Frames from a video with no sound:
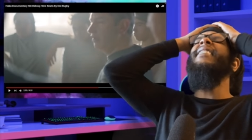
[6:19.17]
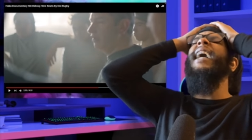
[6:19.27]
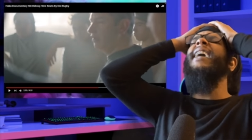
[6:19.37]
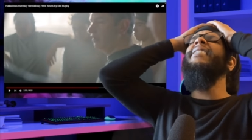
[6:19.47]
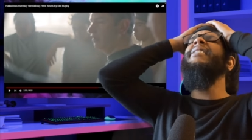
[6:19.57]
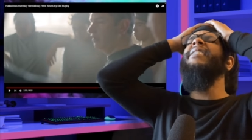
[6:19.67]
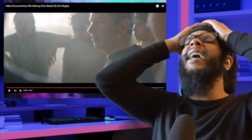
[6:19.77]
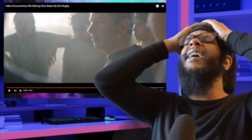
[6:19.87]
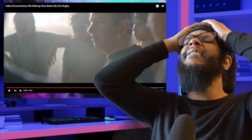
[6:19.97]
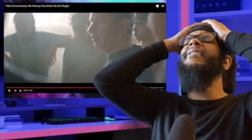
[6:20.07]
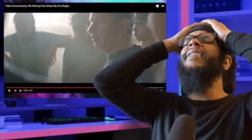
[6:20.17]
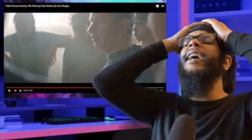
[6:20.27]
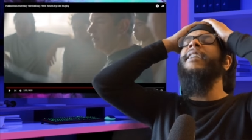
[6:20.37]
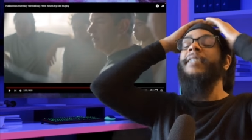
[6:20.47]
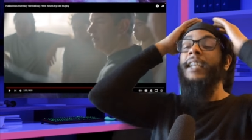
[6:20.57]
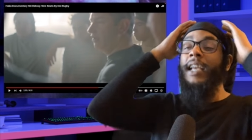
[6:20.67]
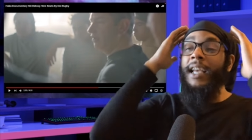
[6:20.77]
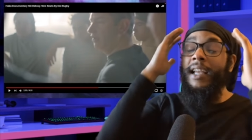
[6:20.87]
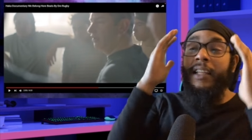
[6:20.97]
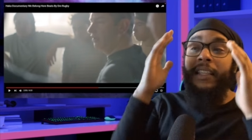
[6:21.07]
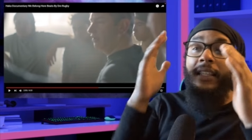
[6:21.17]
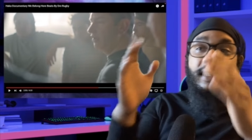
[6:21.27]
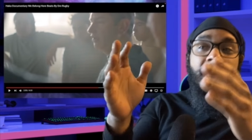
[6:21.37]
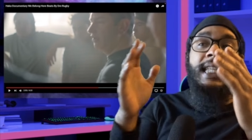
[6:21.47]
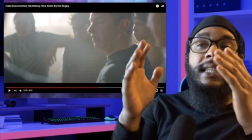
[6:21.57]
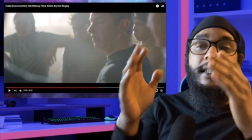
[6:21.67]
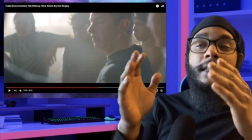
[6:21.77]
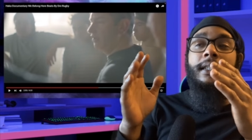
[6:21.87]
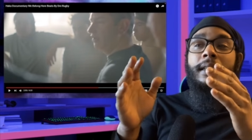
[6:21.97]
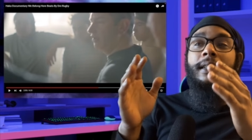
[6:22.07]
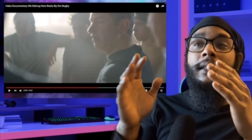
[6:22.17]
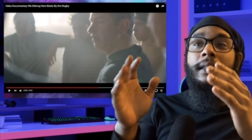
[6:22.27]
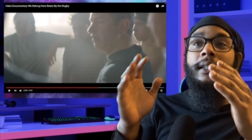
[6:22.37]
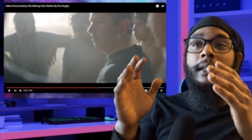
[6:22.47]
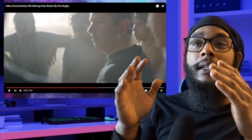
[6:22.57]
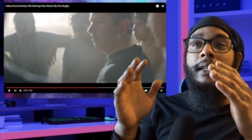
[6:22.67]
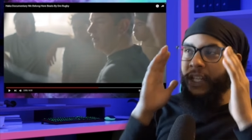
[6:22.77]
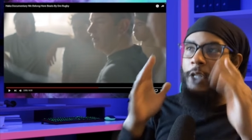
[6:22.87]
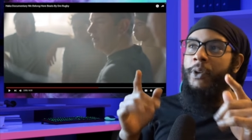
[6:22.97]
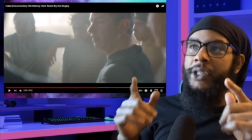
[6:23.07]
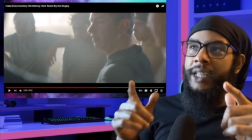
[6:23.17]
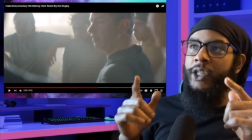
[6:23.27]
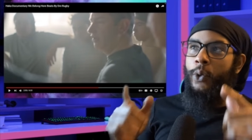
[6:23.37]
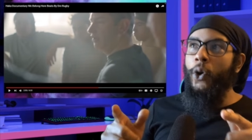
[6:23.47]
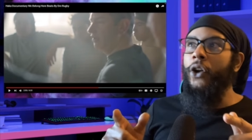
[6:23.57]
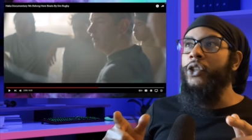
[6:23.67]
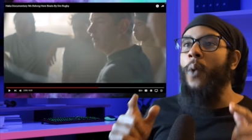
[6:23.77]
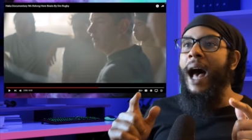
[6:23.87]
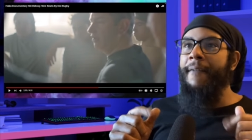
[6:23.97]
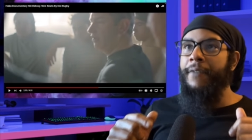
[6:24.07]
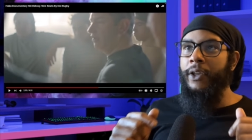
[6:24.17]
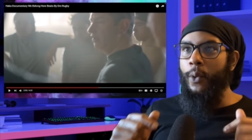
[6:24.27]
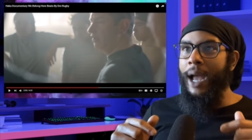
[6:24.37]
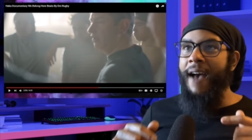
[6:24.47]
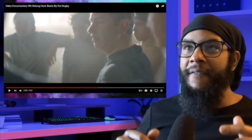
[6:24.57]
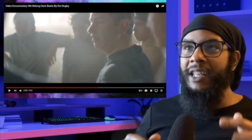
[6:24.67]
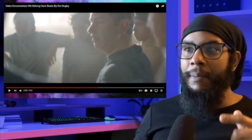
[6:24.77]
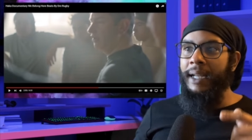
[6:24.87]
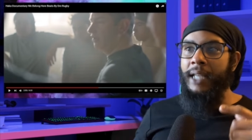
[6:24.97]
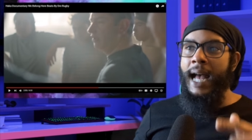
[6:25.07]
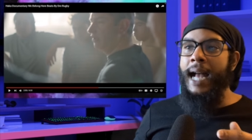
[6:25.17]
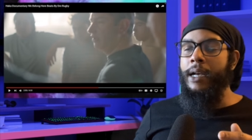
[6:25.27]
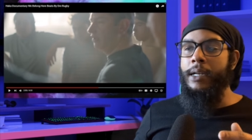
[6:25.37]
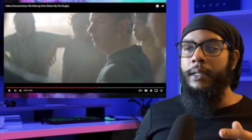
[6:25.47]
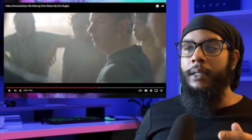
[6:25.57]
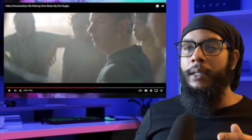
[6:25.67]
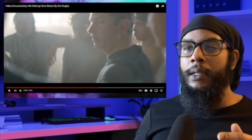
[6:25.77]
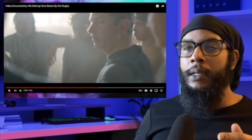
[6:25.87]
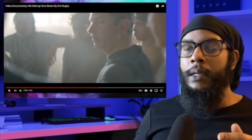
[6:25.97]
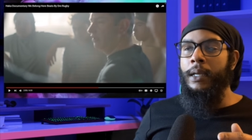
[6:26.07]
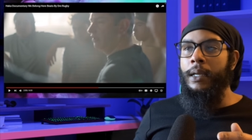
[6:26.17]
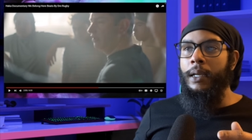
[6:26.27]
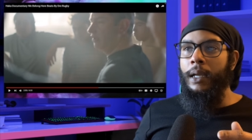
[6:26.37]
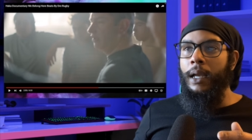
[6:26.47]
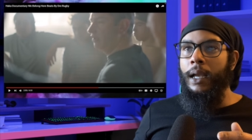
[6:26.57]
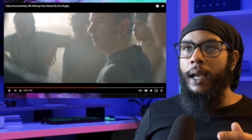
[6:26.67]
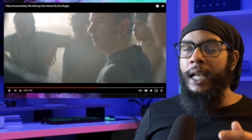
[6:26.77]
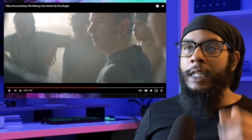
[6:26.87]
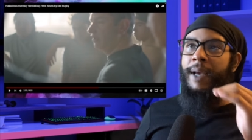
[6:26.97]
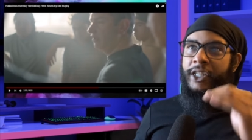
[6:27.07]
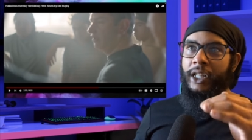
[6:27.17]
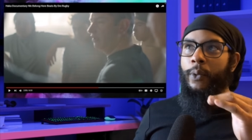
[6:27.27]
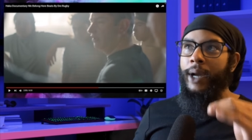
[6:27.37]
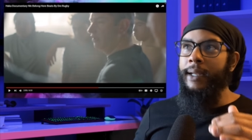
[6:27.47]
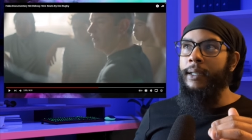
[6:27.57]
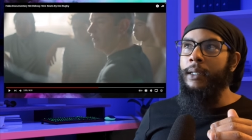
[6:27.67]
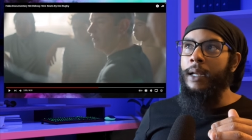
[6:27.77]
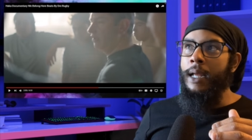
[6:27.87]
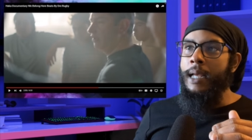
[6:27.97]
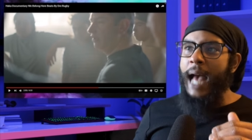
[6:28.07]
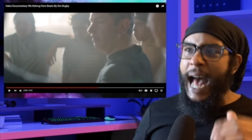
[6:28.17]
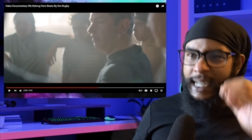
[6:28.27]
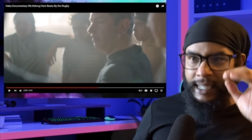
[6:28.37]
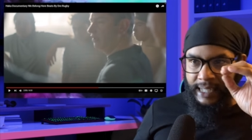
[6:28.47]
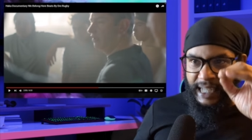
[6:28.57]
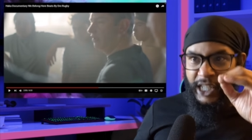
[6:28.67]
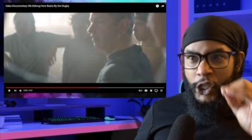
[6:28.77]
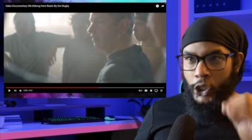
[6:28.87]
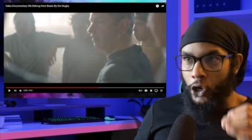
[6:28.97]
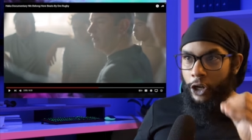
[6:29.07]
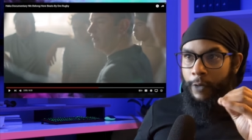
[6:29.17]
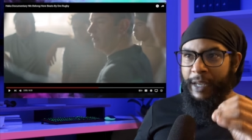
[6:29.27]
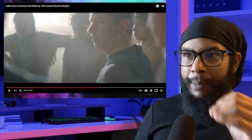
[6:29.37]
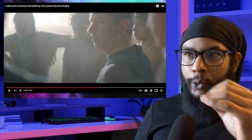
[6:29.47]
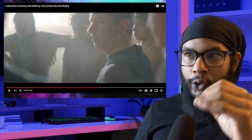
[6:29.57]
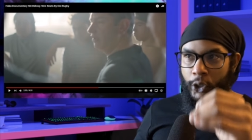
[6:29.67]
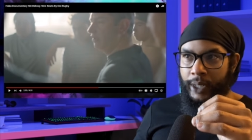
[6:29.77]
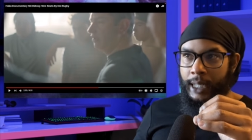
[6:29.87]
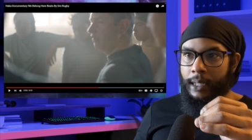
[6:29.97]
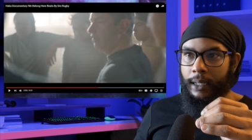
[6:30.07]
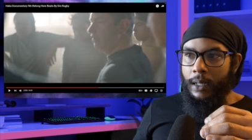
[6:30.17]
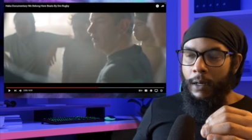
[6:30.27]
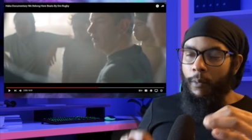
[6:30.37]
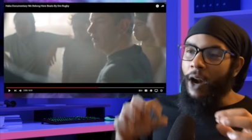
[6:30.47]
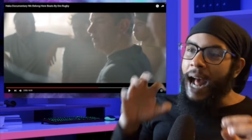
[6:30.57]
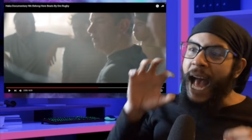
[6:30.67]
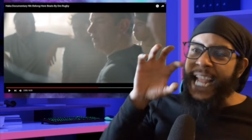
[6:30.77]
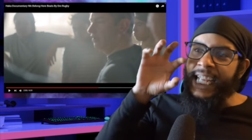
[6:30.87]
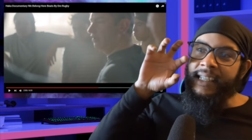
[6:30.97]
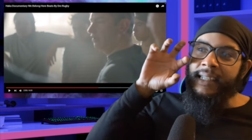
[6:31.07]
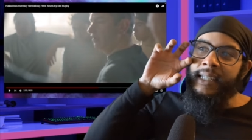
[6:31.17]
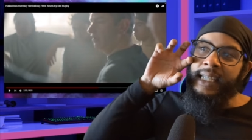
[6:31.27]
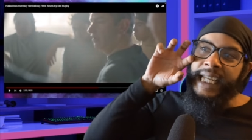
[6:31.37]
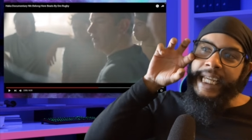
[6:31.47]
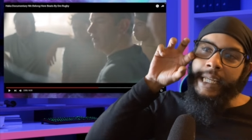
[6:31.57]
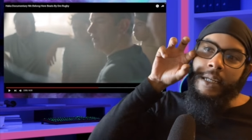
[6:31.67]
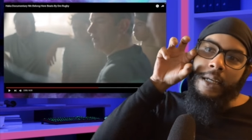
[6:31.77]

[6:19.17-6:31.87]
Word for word: yes, yes, yes. This this puts into words why I feel the way I feel about the haka. Especially when I see certain people doing it, bruh, I can see